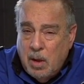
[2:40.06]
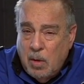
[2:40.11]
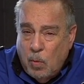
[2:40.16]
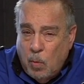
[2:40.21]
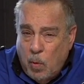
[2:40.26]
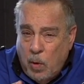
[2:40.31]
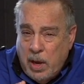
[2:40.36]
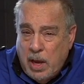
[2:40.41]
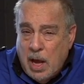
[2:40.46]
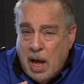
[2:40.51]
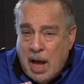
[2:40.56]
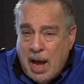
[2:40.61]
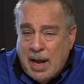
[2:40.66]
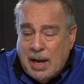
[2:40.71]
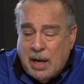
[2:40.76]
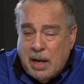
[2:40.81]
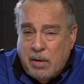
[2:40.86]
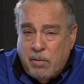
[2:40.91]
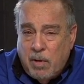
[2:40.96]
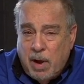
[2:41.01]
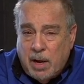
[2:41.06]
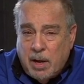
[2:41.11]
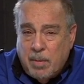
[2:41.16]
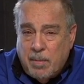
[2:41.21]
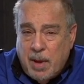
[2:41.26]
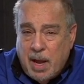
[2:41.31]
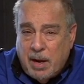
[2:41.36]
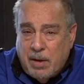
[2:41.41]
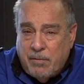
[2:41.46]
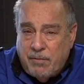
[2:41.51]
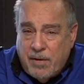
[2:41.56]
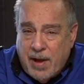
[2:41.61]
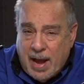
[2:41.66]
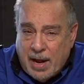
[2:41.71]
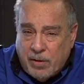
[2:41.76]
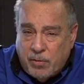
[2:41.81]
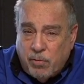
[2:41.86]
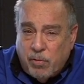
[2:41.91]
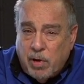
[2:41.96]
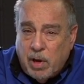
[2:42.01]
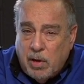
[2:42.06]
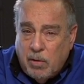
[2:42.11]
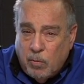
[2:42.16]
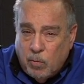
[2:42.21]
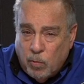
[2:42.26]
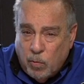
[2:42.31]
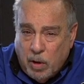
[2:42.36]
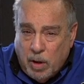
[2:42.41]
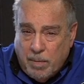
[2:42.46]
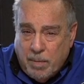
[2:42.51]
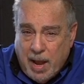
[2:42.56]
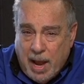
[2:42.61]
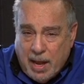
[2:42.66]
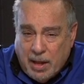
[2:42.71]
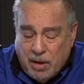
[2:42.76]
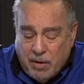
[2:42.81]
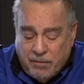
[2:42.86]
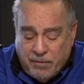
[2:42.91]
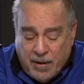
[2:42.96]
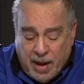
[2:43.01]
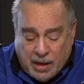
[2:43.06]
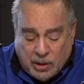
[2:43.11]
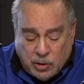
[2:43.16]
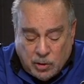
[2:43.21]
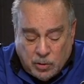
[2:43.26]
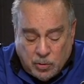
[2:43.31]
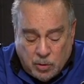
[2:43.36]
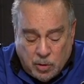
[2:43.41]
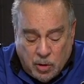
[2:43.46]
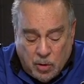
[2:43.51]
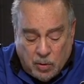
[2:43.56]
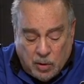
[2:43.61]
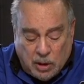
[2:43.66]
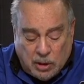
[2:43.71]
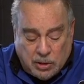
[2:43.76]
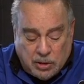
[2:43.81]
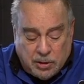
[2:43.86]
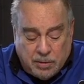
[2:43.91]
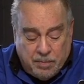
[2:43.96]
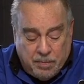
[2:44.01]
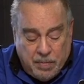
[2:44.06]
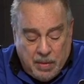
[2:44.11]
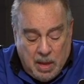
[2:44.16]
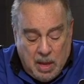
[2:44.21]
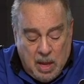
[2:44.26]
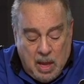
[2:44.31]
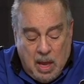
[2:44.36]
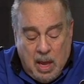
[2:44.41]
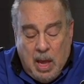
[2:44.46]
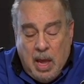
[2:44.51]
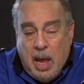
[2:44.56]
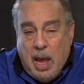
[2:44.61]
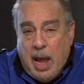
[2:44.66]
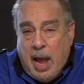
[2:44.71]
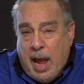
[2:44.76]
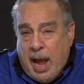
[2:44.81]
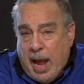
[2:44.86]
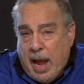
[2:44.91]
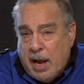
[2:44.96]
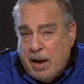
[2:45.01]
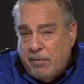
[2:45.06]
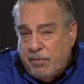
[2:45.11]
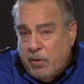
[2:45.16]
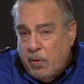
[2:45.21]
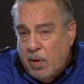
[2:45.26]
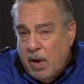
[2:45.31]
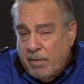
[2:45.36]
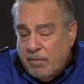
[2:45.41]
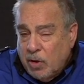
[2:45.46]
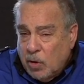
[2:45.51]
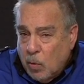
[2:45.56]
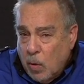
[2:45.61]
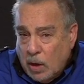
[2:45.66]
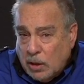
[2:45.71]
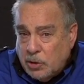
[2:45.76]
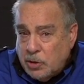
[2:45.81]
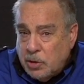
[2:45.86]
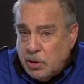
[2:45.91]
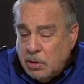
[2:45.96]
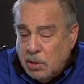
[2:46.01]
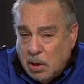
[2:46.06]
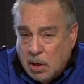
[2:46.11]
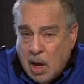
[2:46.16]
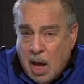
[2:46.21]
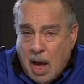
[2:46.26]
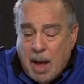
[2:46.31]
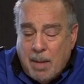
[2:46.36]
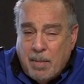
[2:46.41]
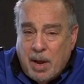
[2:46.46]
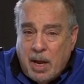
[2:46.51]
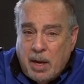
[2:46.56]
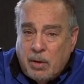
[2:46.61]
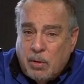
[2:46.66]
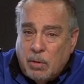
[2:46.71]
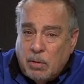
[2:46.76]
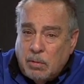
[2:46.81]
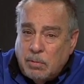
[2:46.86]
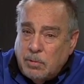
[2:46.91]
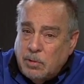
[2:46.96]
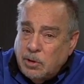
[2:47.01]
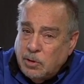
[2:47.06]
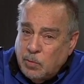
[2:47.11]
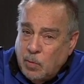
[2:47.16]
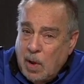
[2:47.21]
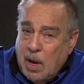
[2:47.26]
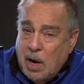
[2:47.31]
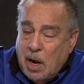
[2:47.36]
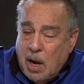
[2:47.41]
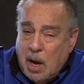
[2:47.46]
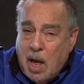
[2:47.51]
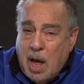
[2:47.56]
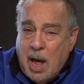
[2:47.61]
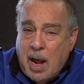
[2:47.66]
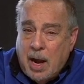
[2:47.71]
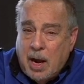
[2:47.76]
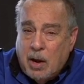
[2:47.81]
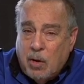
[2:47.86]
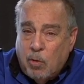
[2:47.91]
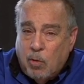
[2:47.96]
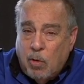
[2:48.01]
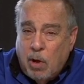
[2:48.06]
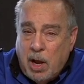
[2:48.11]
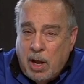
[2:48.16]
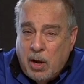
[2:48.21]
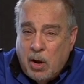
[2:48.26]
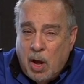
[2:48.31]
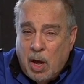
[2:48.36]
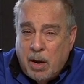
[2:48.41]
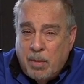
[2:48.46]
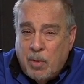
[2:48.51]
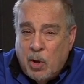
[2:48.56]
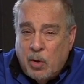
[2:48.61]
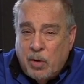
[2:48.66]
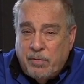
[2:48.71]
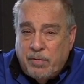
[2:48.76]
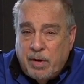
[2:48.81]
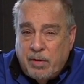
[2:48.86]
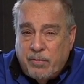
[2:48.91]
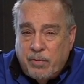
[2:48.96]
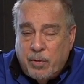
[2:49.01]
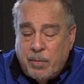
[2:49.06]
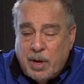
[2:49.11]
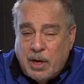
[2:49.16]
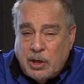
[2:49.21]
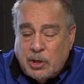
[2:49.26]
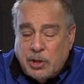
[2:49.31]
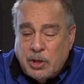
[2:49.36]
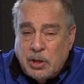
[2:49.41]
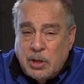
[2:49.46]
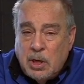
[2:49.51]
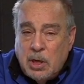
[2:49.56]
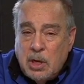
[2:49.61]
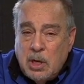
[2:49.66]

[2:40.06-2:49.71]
We highly recommend factory remanufactured units. And if you have a question, a comment, or just want a lot of great automotive information,